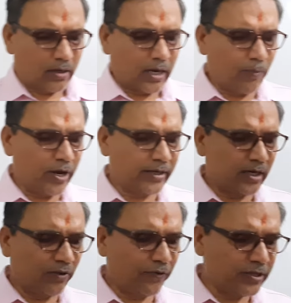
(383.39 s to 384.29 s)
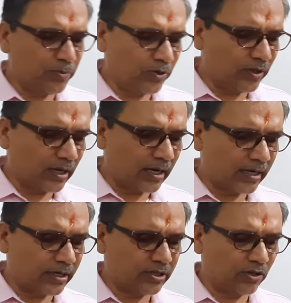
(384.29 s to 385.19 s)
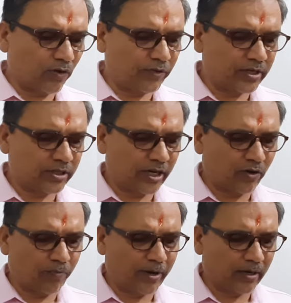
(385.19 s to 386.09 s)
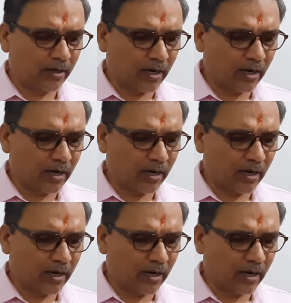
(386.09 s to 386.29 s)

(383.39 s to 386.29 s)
Tabulate the difference between the characteristic of the state of matter.